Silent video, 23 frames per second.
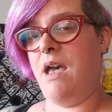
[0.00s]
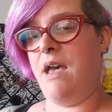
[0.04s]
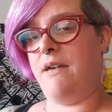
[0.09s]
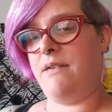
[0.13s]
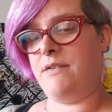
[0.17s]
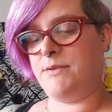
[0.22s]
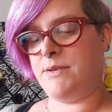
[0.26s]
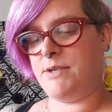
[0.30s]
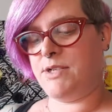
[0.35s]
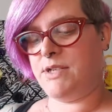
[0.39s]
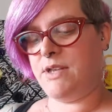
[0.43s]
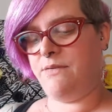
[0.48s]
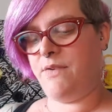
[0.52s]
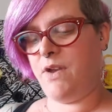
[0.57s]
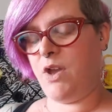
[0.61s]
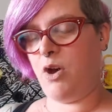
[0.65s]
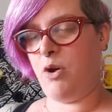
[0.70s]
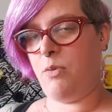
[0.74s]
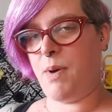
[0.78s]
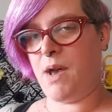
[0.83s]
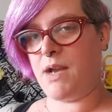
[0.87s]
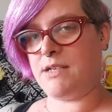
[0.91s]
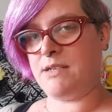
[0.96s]
especially if I
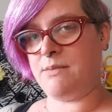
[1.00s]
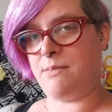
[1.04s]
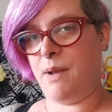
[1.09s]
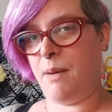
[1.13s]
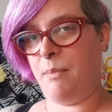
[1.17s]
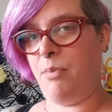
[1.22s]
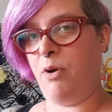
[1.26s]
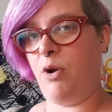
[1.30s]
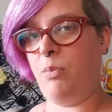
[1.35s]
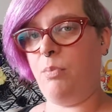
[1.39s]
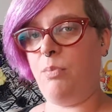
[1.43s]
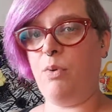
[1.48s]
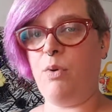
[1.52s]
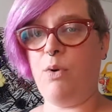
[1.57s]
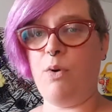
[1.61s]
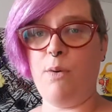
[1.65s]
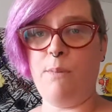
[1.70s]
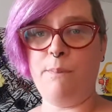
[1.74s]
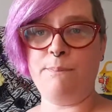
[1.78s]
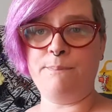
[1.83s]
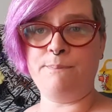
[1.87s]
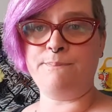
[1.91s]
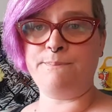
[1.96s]
go back to my purple,